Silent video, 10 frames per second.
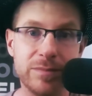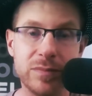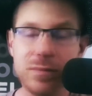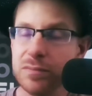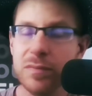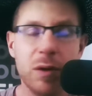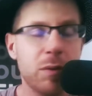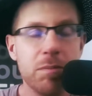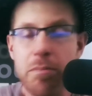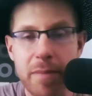There
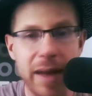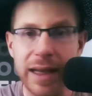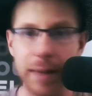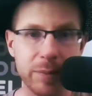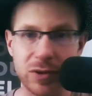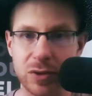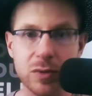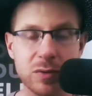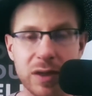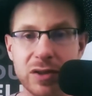were many
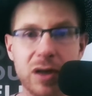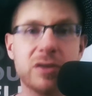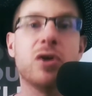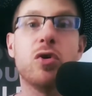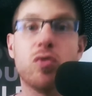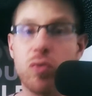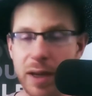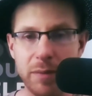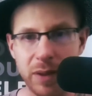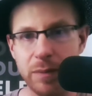episodes where I talked to
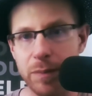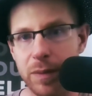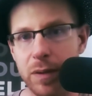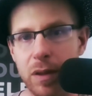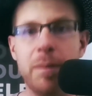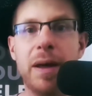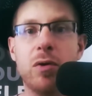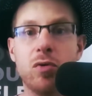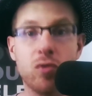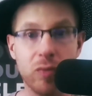great people
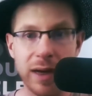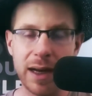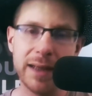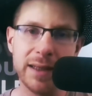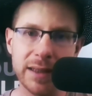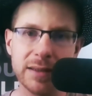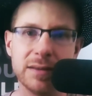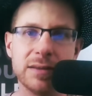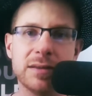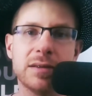about great
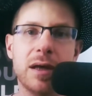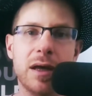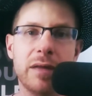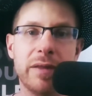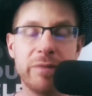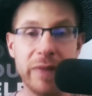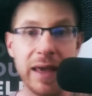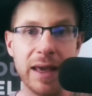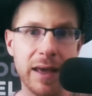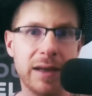ideas uh, that
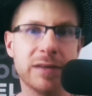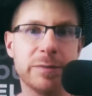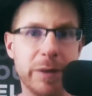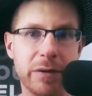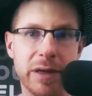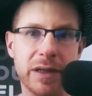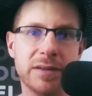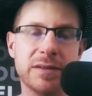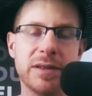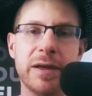they had
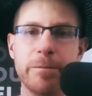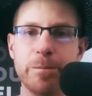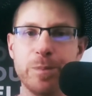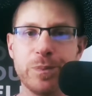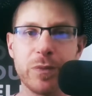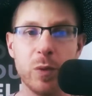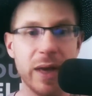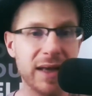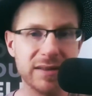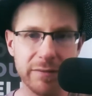experienced, and
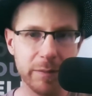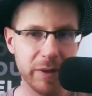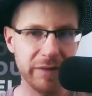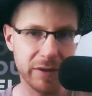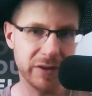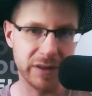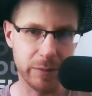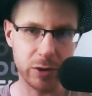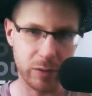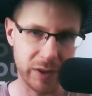we asked everybody very
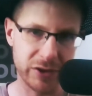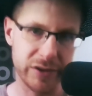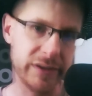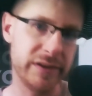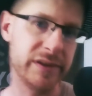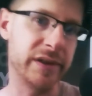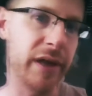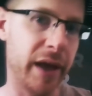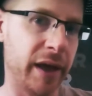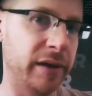similar questions,
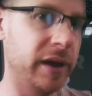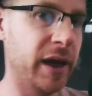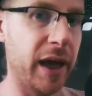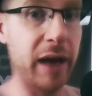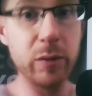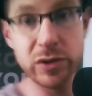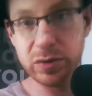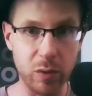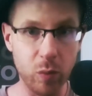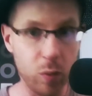and, and, and it was
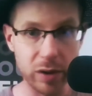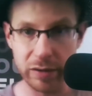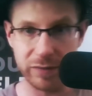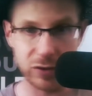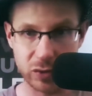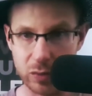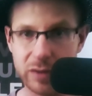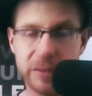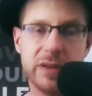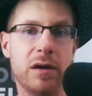a wonderful
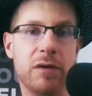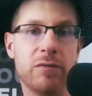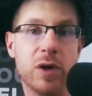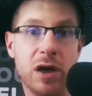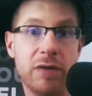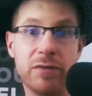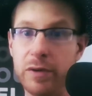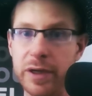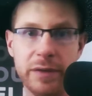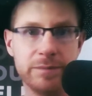source of
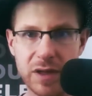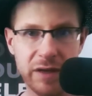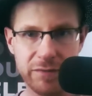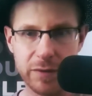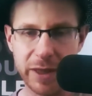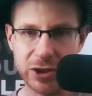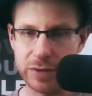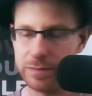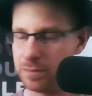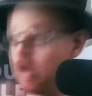recovery
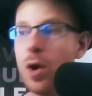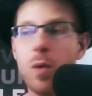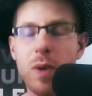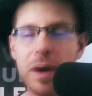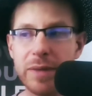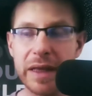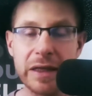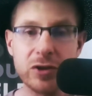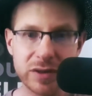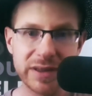information. What I'm
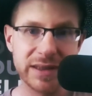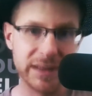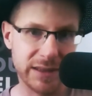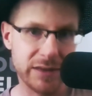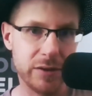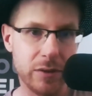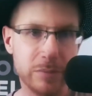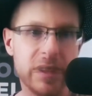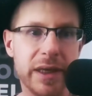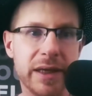interested in, though,
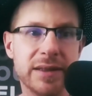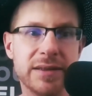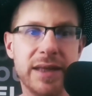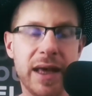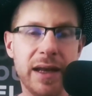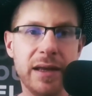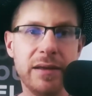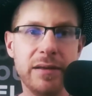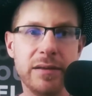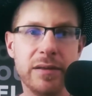is
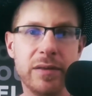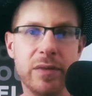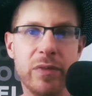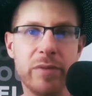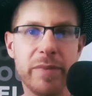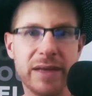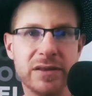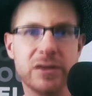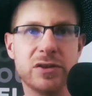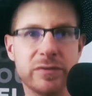getting the
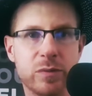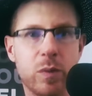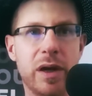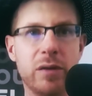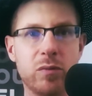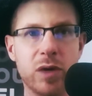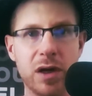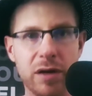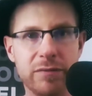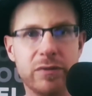message of what
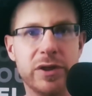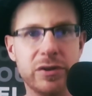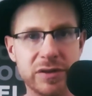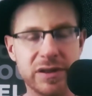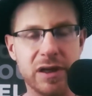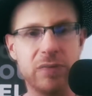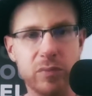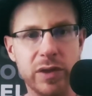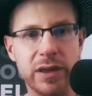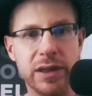recovering yourself
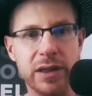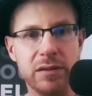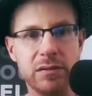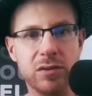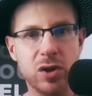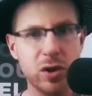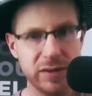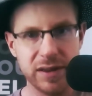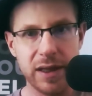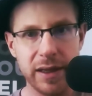really
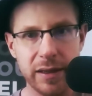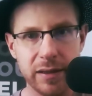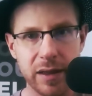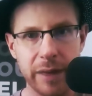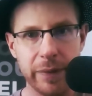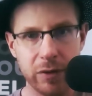looks like on the